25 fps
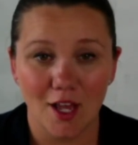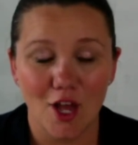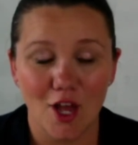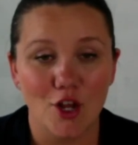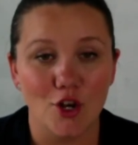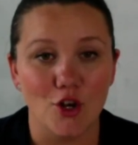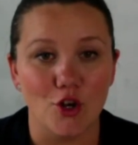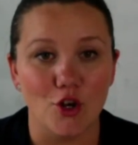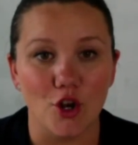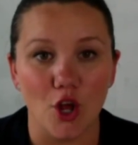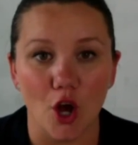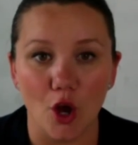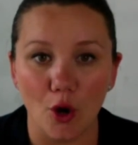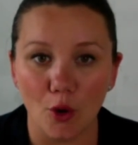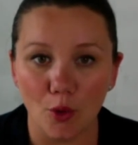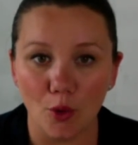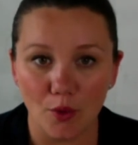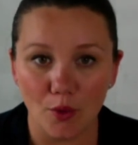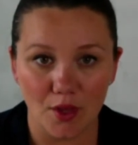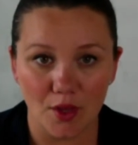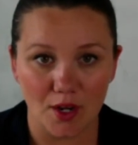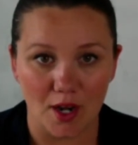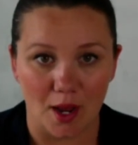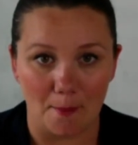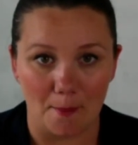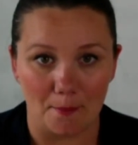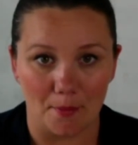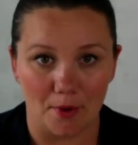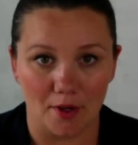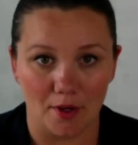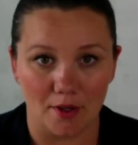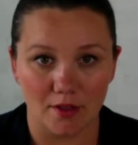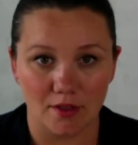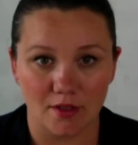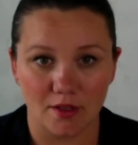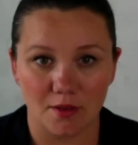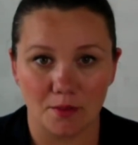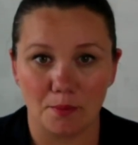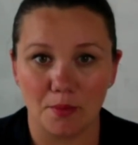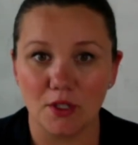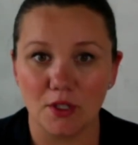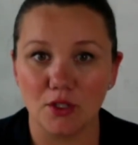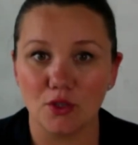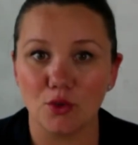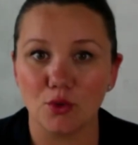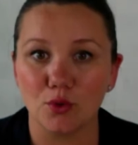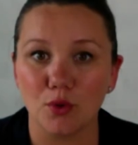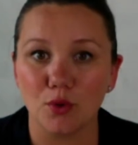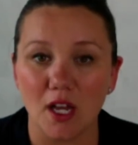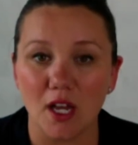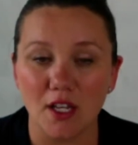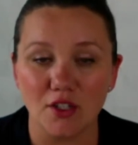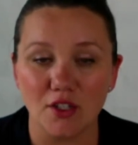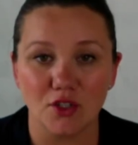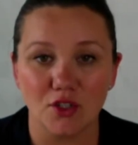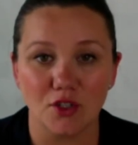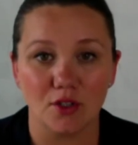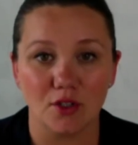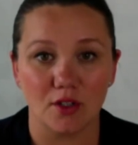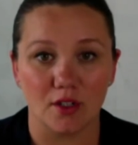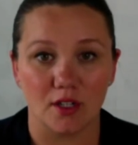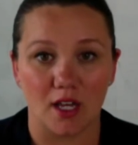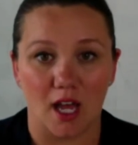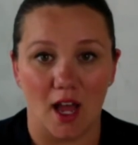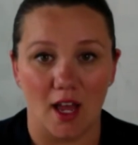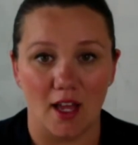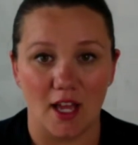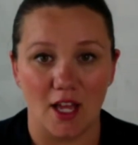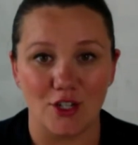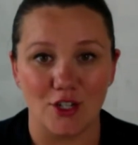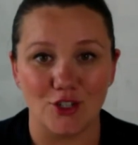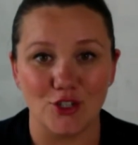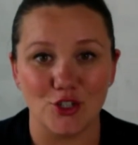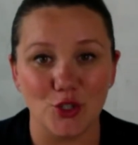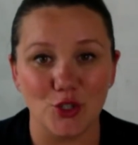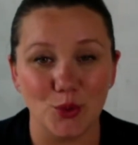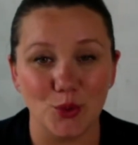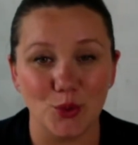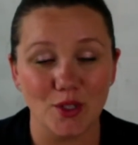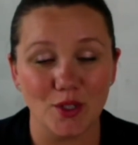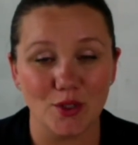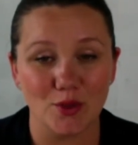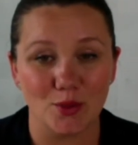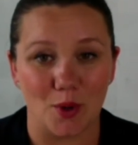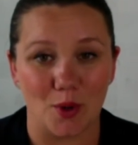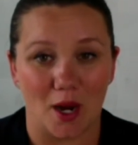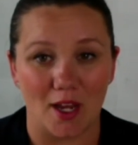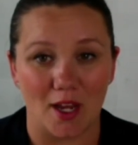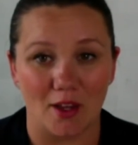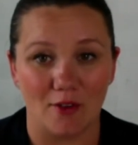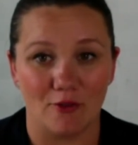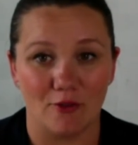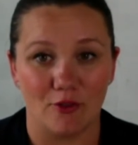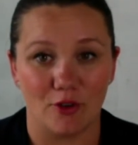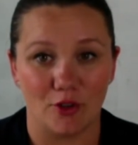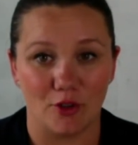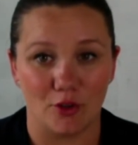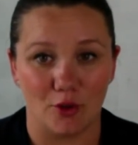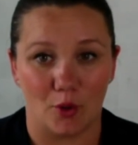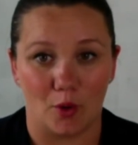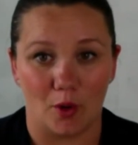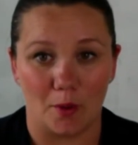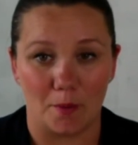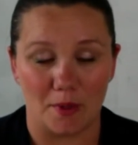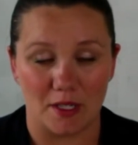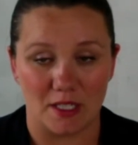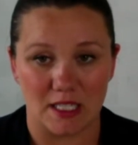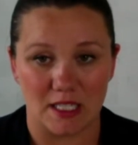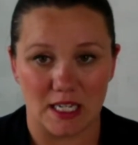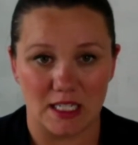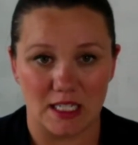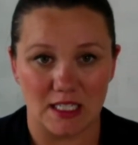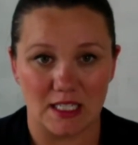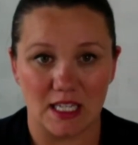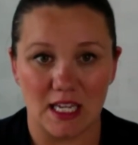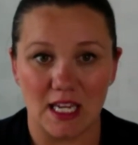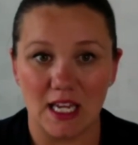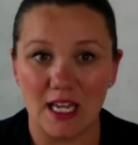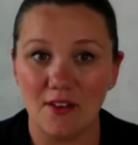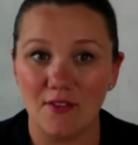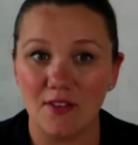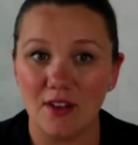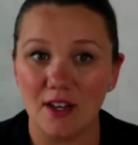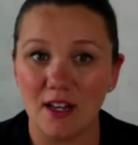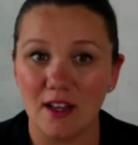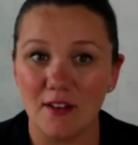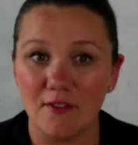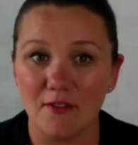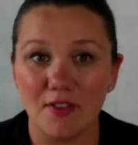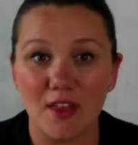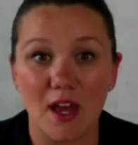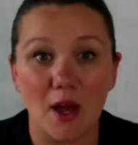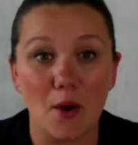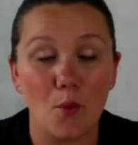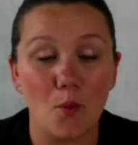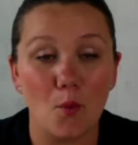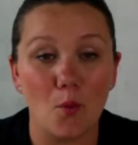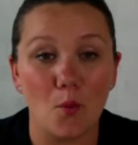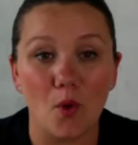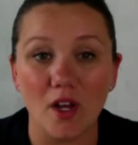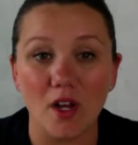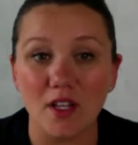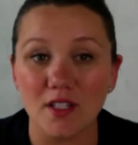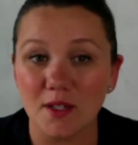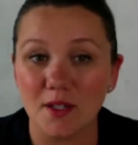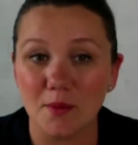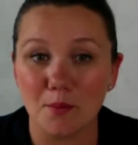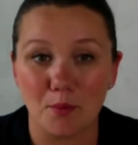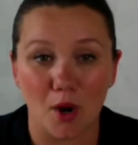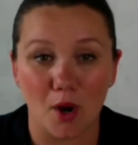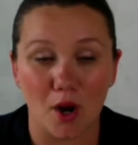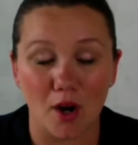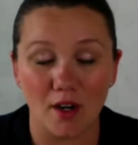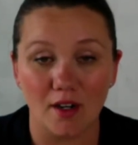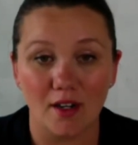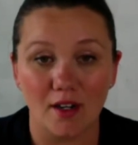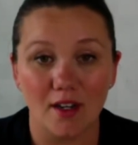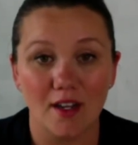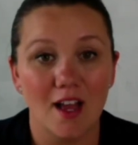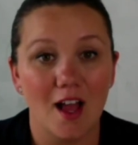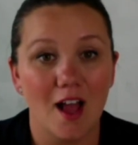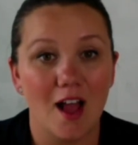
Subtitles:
Know the numbers, but trust your gut and do what's right for your business, even if that wasn't part